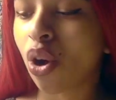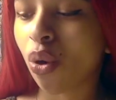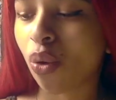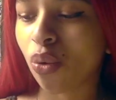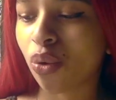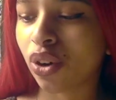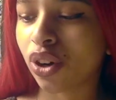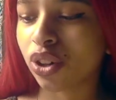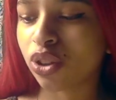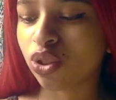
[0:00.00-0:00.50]

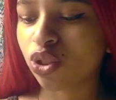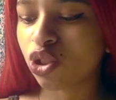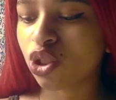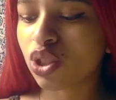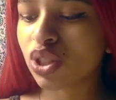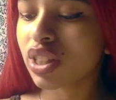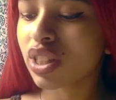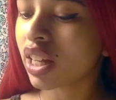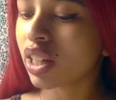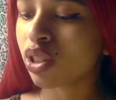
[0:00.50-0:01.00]
or they're
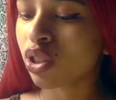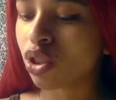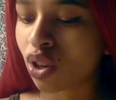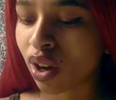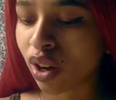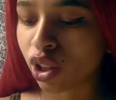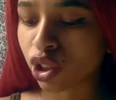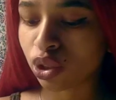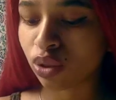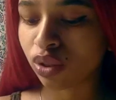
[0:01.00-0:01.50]
just like
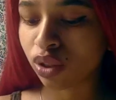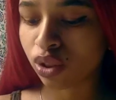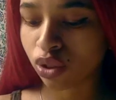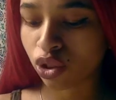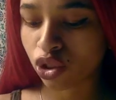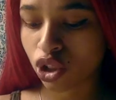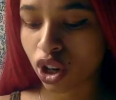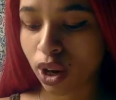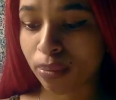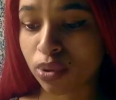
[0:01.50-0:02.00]
not doing
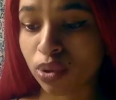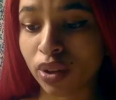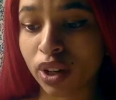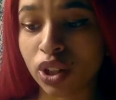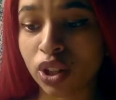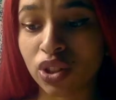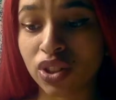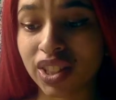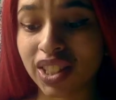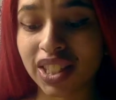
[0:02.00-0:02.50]
their job. So
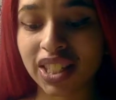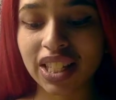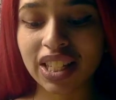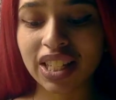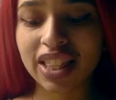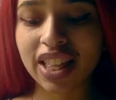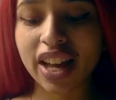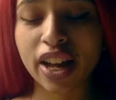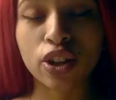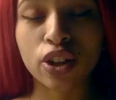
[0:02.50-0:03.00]
I see
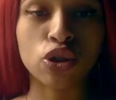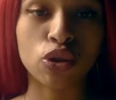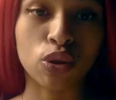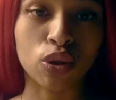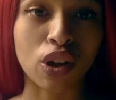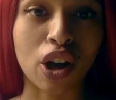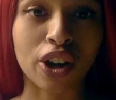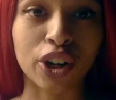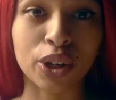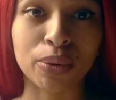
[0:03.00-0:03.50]
that no
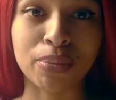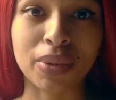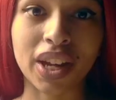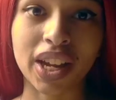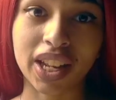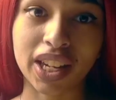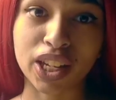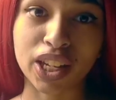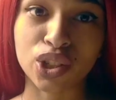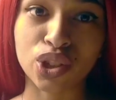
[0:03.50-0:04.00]
longer
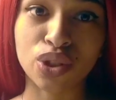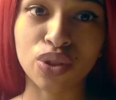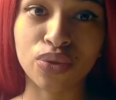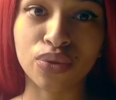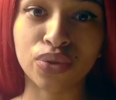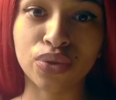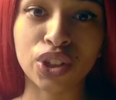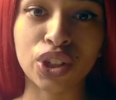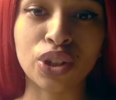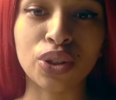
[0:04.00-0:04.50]
being an issue
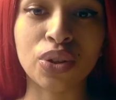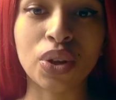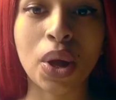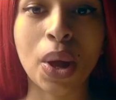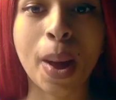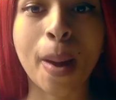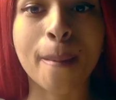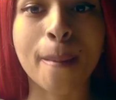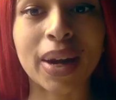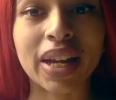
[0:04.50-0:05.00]
for you
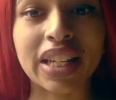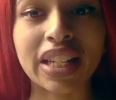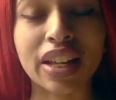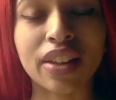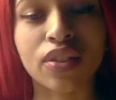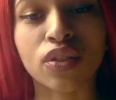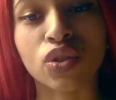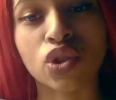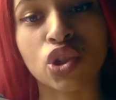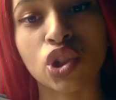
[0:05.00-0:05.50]
by the
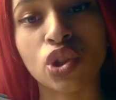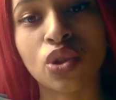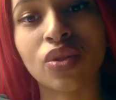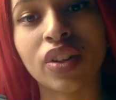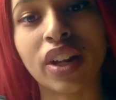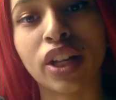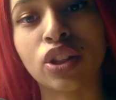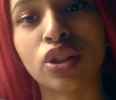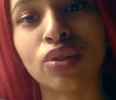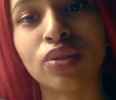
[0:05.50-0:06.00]
end of June.
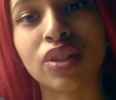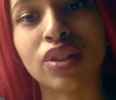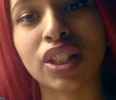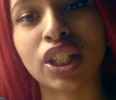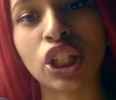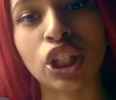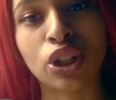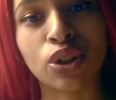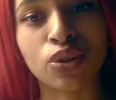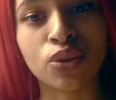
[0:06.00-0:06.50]
I do
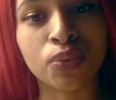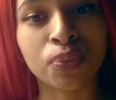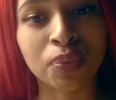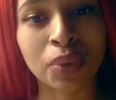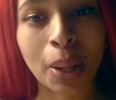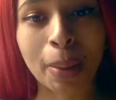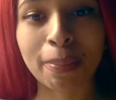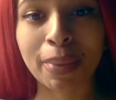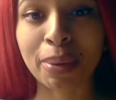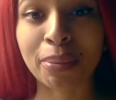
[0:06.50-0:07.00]
see you
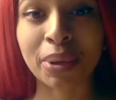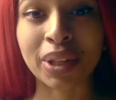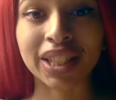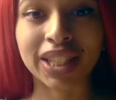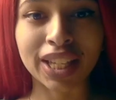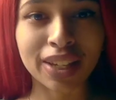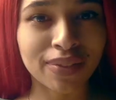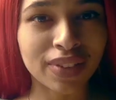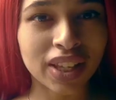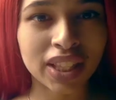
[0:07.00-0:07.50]
maybe
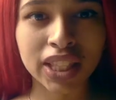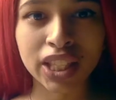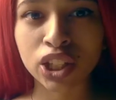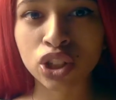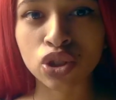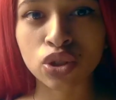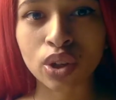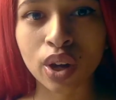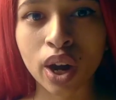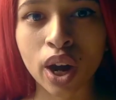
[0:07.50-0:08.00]
leaving
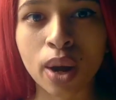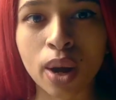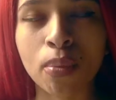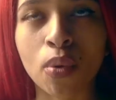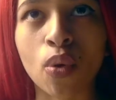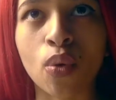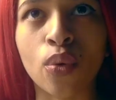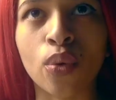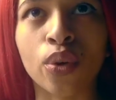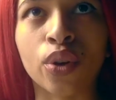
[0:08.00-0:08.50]
this job,
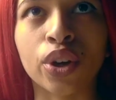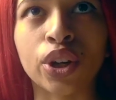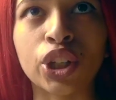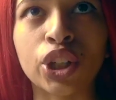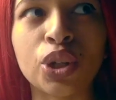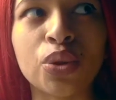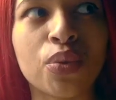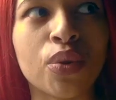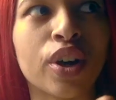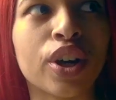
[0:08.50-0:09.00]
or
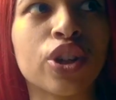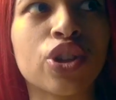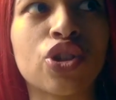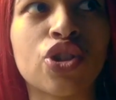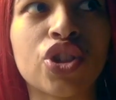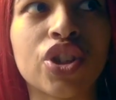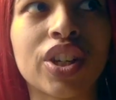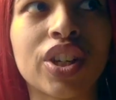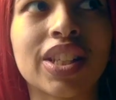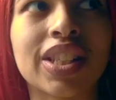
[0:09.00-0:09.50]
you are
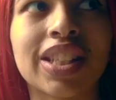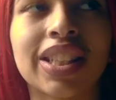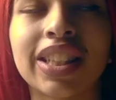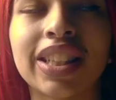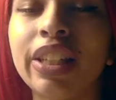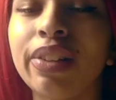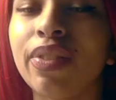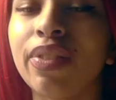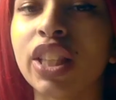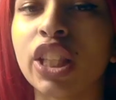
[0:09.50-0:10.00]
just
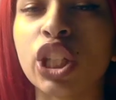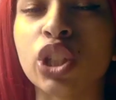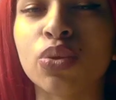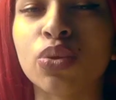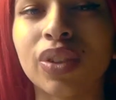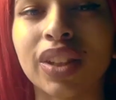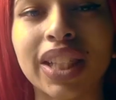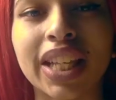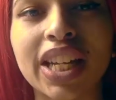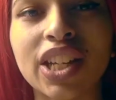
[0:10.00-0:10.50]
leaving this
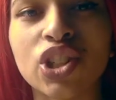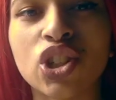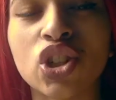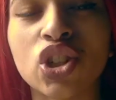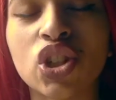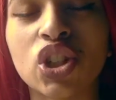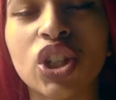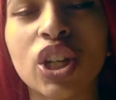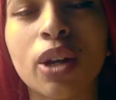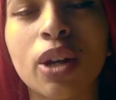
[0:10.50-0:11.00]

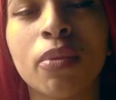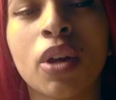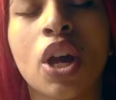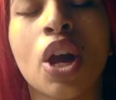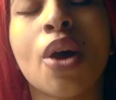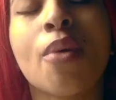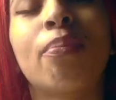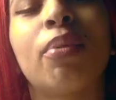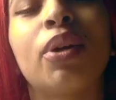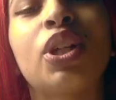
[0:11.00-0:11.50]
relationship,
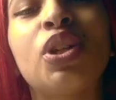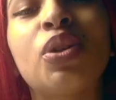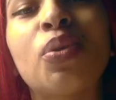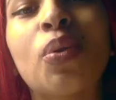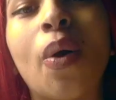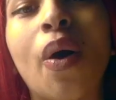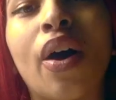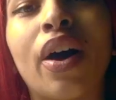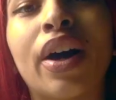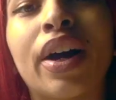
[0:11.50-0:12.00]
but you
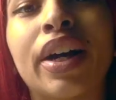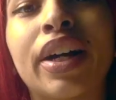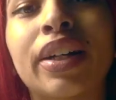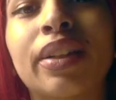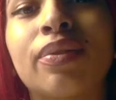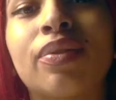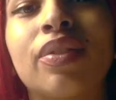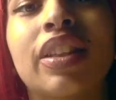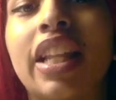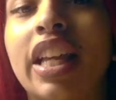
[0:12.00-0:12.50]

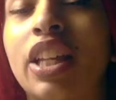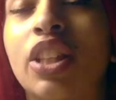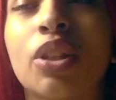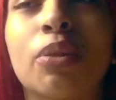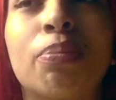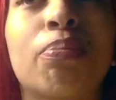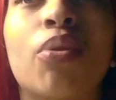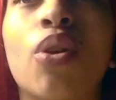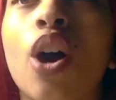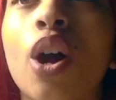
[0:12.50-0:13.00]
are like, the
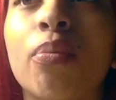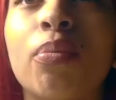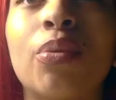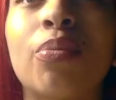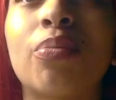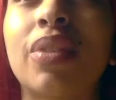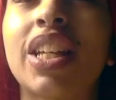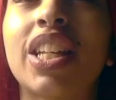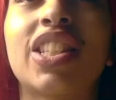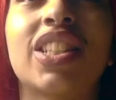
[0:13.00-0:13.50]

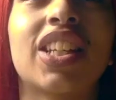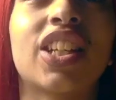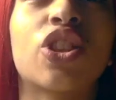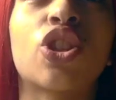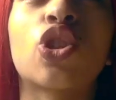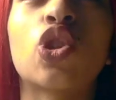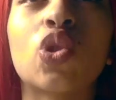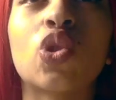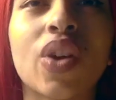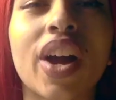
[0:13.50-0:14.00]
problem, it's like
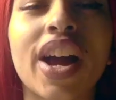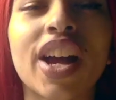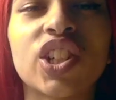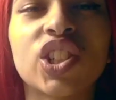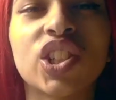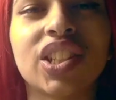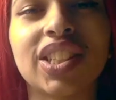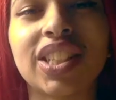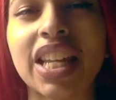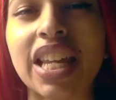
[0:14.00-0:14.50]
the
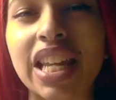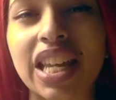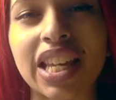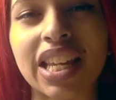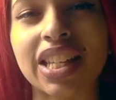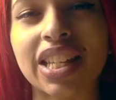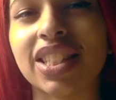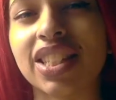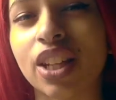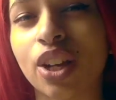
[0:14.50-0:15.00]
trash is taking
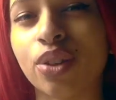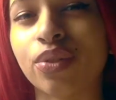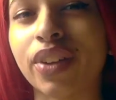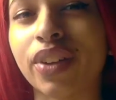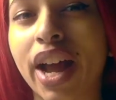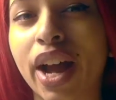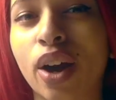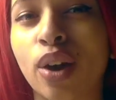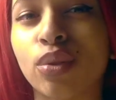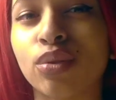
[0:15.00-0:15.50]
itself
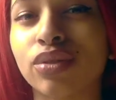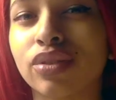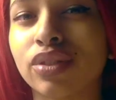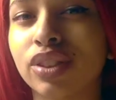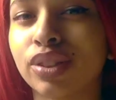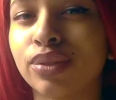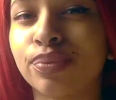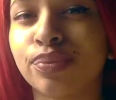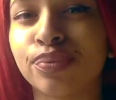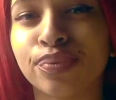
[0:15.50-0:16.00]

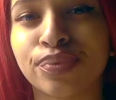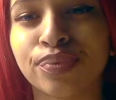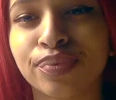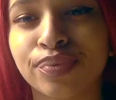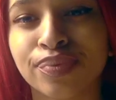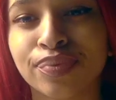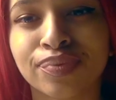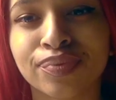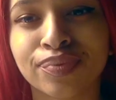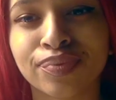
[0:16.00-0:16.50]
out.
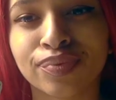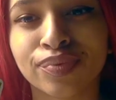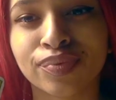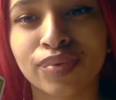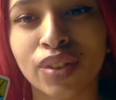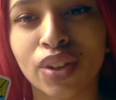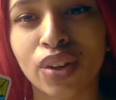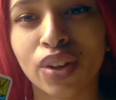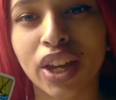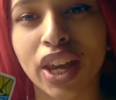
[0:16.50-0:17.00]

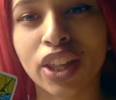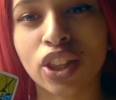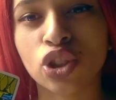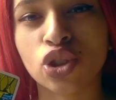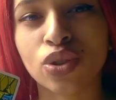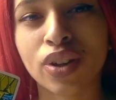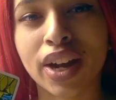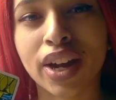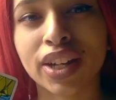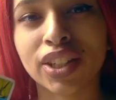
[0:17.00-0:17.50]
Okay, the
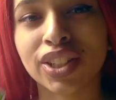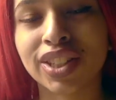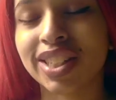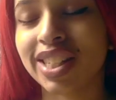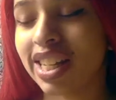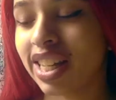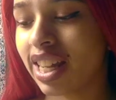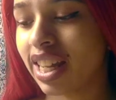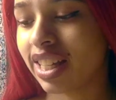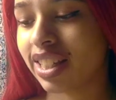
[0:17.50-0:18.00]
trash is
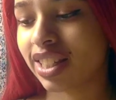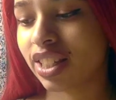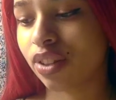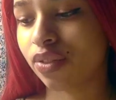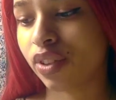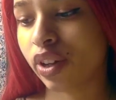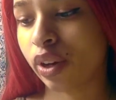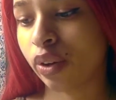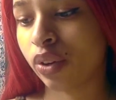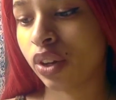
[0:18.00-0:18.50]
taking itself
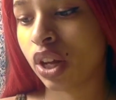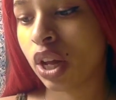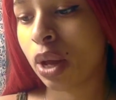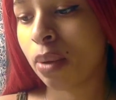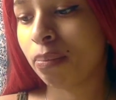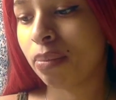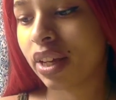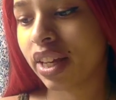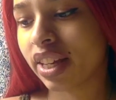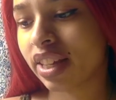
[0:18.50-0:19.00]
out
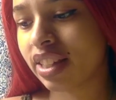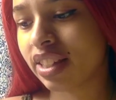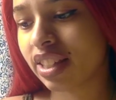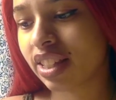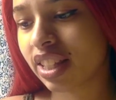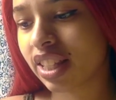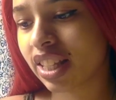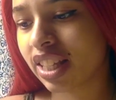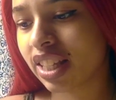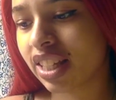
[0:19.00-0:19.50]
because
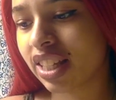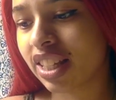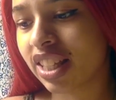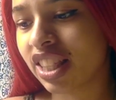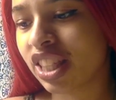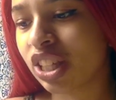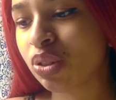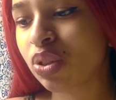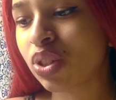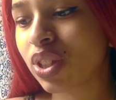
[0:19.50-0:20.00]

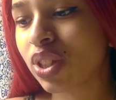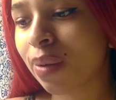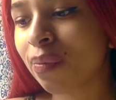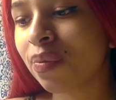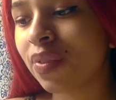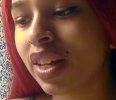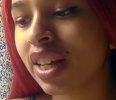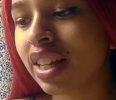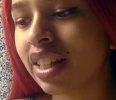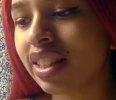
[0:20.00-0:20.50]
there's
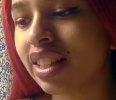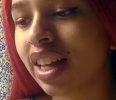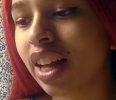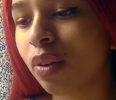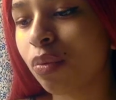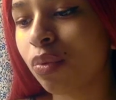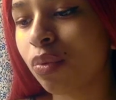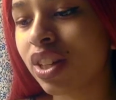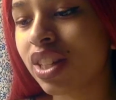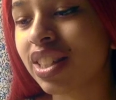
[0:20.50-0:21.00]
something
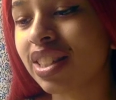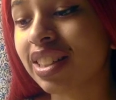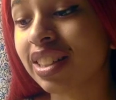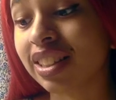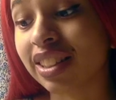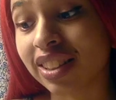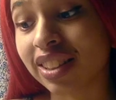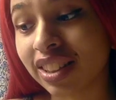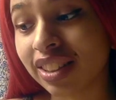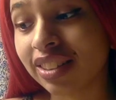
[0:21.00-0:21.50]
that was
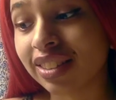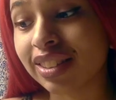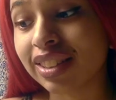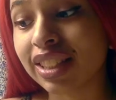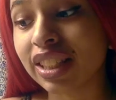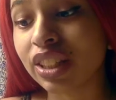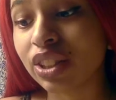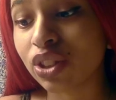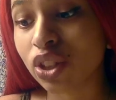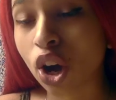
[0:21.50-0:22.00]

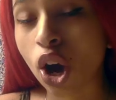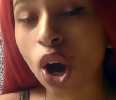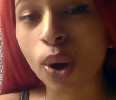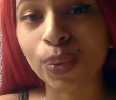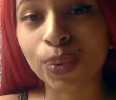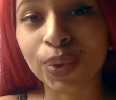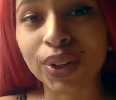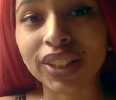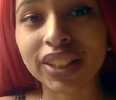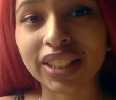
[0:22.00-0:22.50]
clearly not
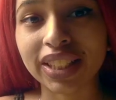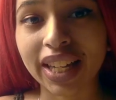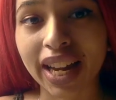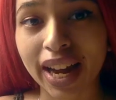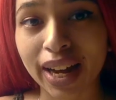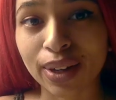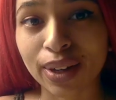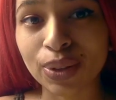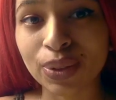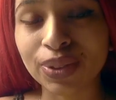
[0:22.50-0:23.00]
working
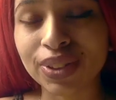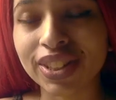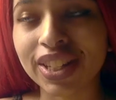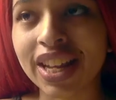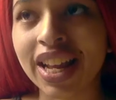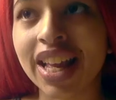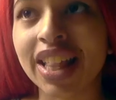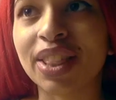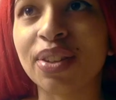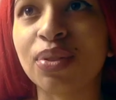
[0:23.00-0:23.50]
out.
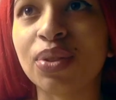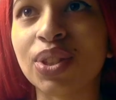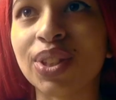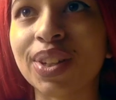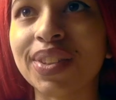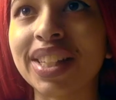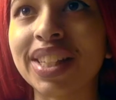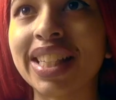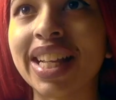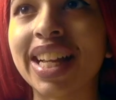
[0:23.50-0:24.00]
There was
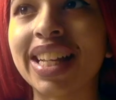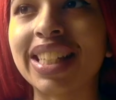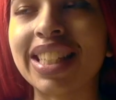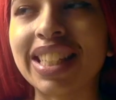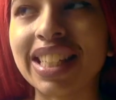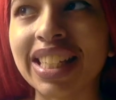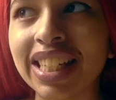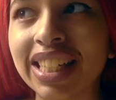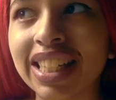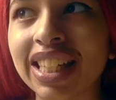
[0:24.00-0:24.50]
something that
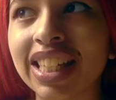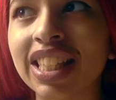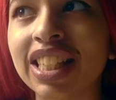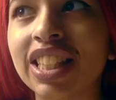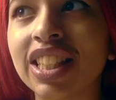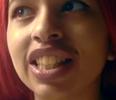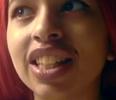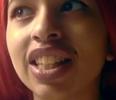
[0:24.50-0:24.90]
needed